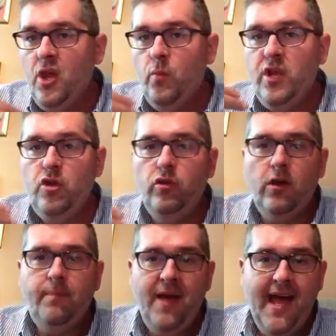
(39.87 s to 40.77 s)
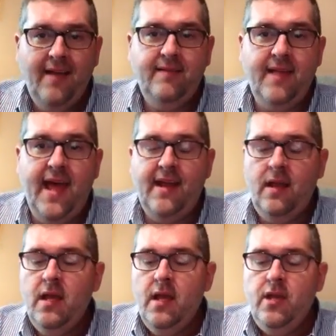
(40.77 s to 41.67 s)
when you look past that,
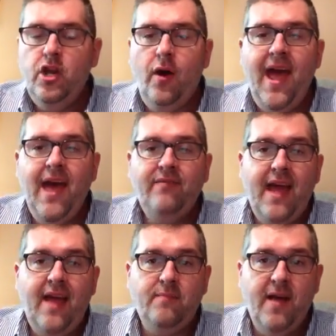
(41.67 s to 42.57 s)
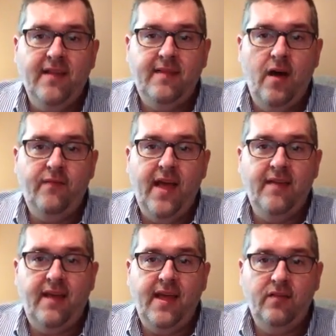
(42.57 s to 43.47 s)
I have to ask myself
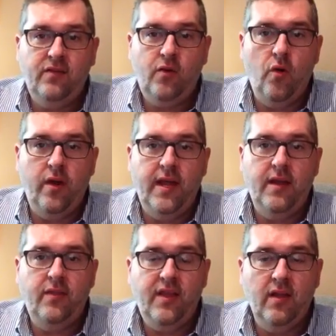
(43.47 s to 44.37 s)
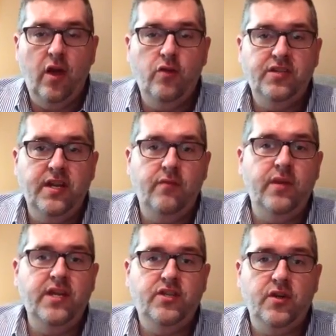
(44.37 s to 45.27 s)
as a historian, a theologian and
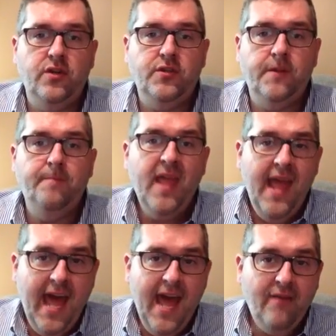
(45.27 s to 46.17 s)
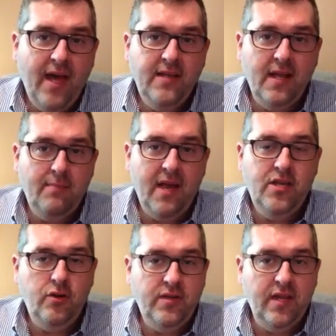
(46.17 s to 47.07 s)
researcher, have I done my
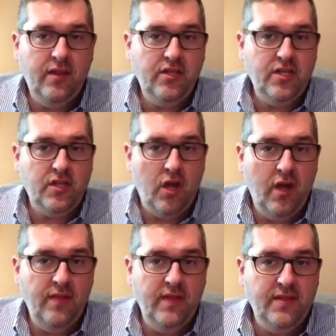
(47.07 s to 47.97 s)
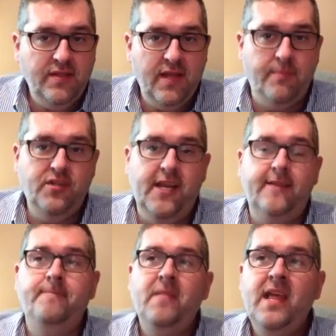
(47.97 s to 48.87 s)
due diligence on this subject?